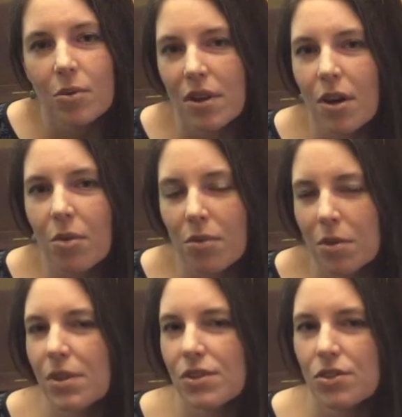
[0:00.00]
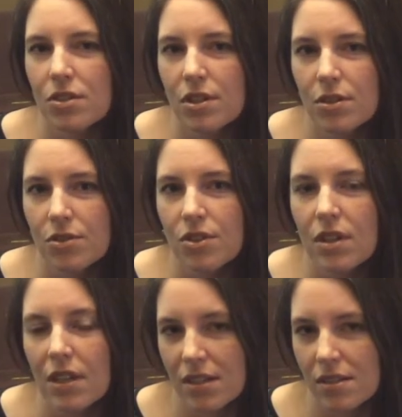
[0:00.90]
would help bring my studio to the
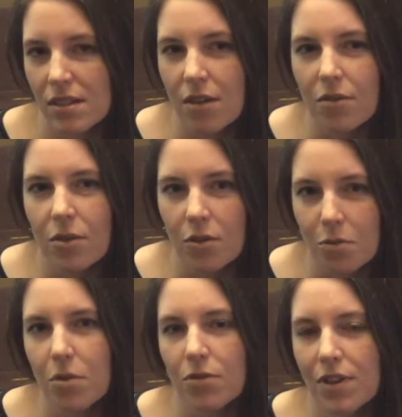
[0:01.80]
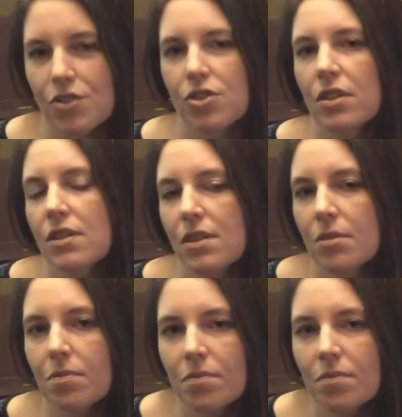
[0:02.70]
next level of professionalism.